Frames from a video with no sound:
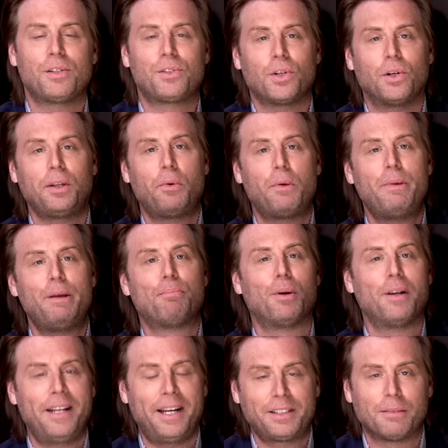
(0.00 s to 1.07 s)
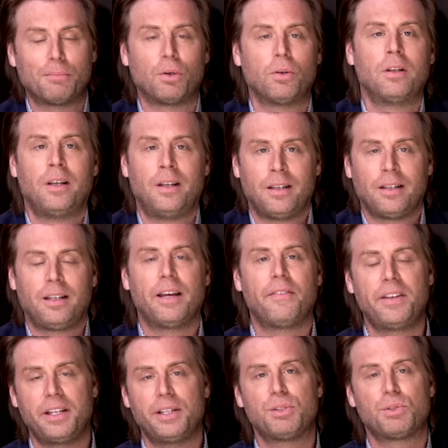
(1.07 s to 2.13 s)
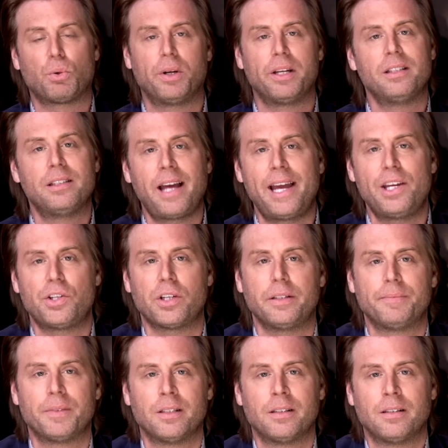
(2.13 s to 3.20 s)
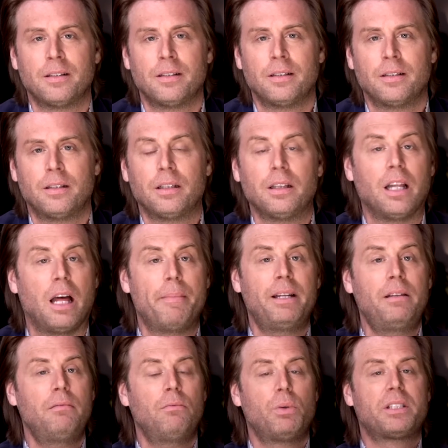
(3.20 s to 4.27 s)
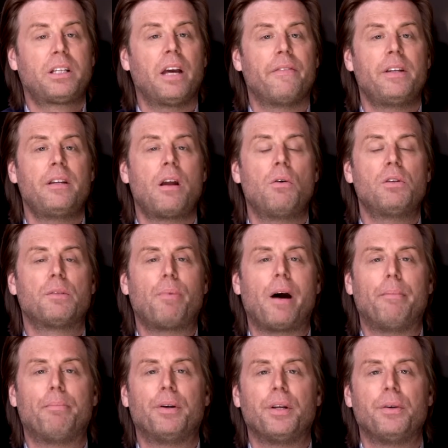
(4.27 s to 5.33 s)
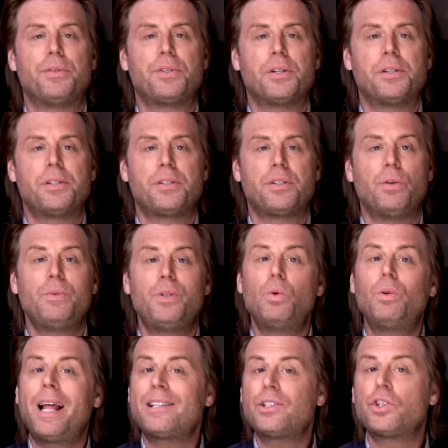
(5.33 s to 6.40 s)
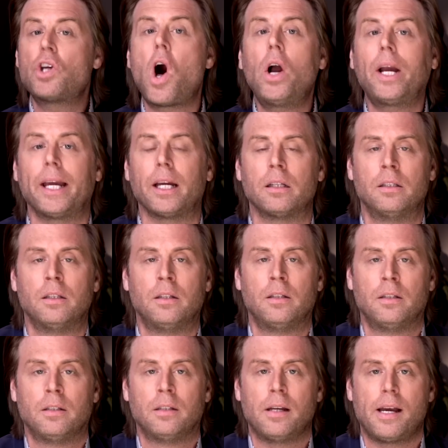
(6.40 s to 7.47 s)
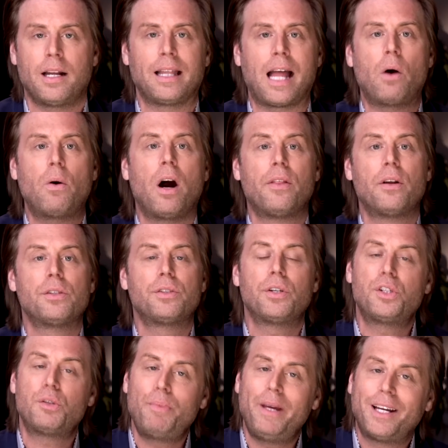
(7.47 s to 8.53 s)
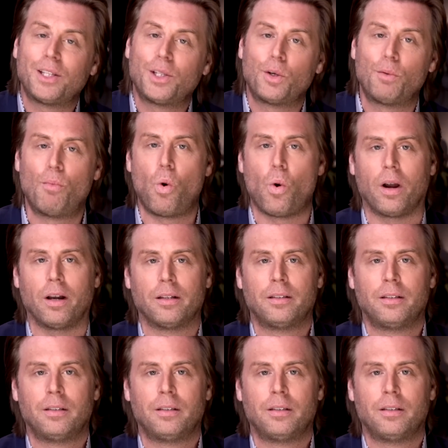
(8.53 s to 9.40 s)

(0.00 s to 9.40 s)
it certainly would be predictable given his orientation. Lemon was given notes by producers to do less talking and allow others to speak a little more.